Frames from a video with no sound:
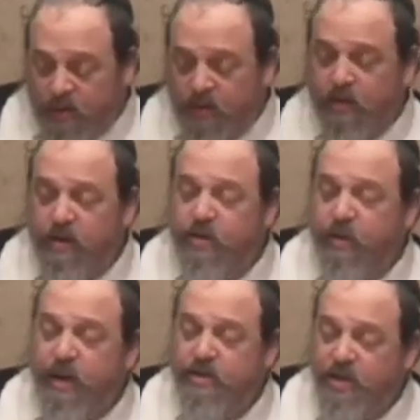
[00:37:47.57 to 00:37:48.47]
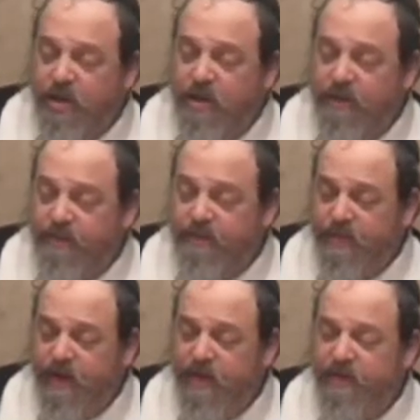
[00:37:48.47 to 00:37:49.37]
According to Rashi,
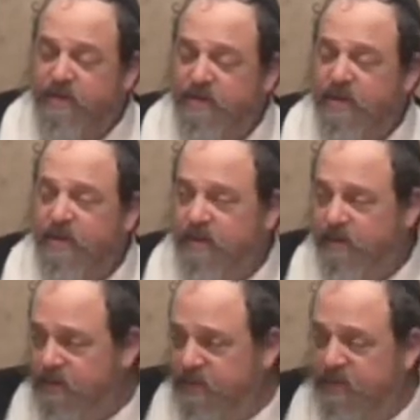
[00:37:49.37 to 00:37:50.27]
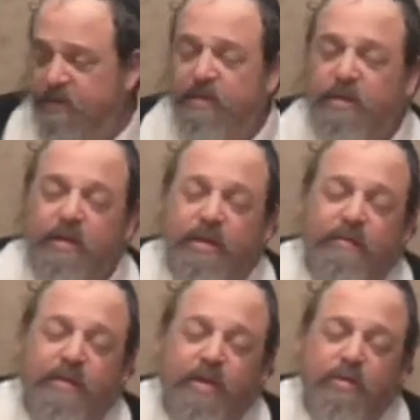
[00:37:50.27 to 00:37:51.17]
obviously,
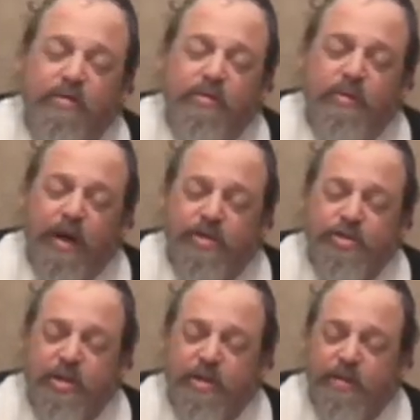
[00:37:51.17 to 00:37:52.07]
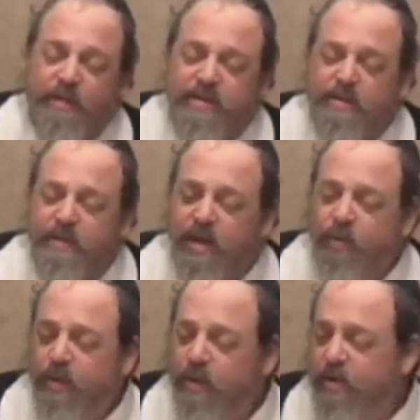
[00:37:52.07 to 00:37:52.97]
if you go to Russia and they make some kind
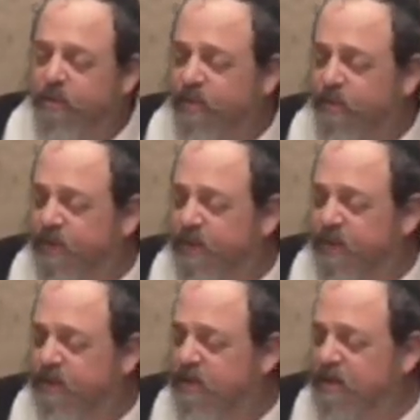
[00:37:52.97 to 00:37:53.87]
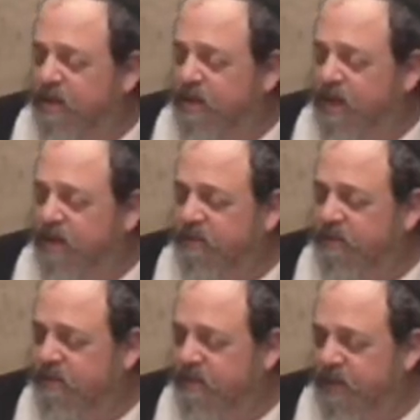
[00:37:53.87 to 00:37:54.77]
of weird implement, you could get
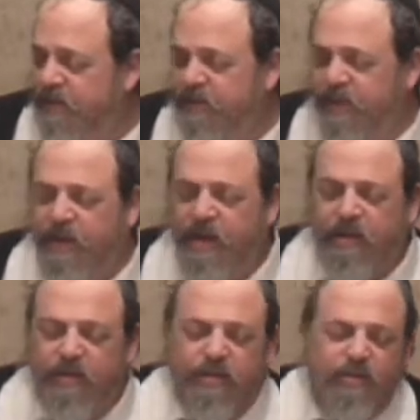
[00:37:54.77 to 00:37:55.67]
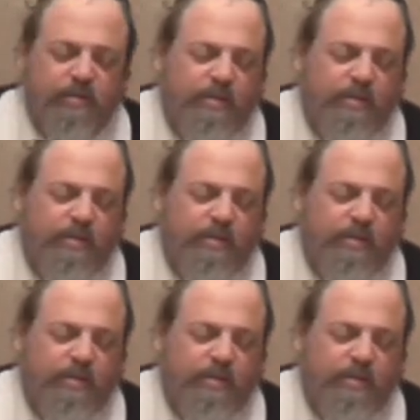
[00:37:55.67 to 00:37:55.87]
some other thing. I don't know.